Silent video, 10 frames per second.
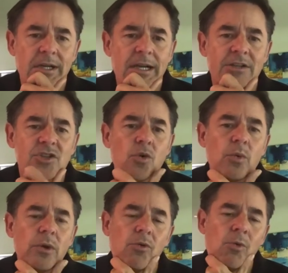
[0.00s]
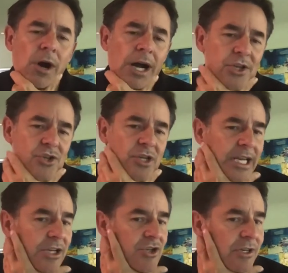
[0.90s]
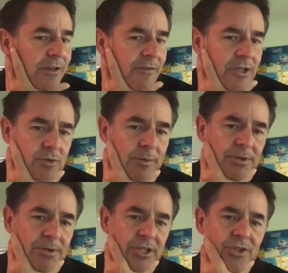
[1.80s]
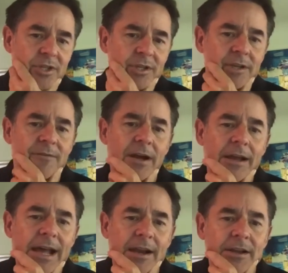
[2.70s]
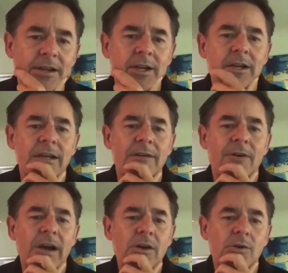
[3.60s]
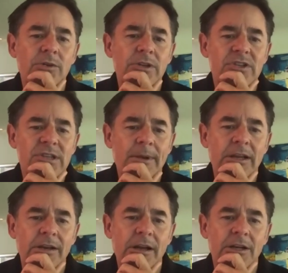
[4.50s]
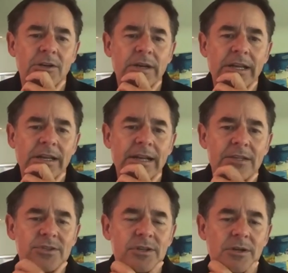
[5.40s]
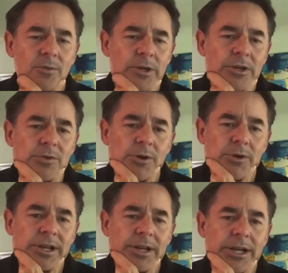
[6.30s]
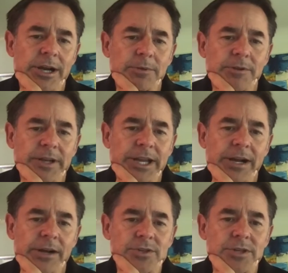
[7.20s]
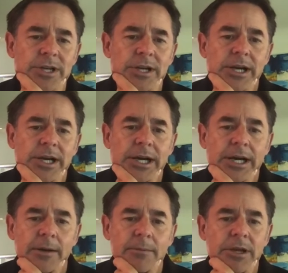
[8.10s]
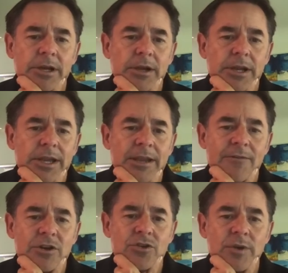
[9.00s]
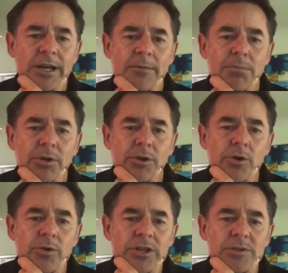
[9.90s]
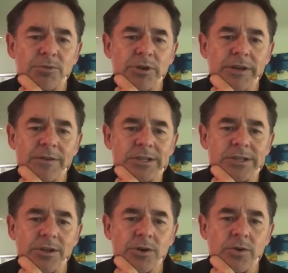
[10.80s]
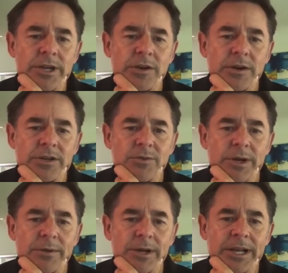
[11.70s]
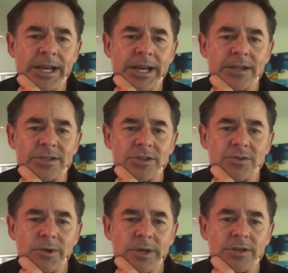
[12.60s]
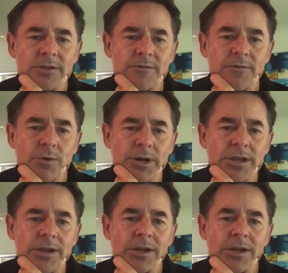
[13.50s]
And so we'll watch each individual position. If I had a, if I owned the semiconductor index, we do own it in a couple of accounts. Uh, if it traded below this previous low here at 2180, it's at 2240.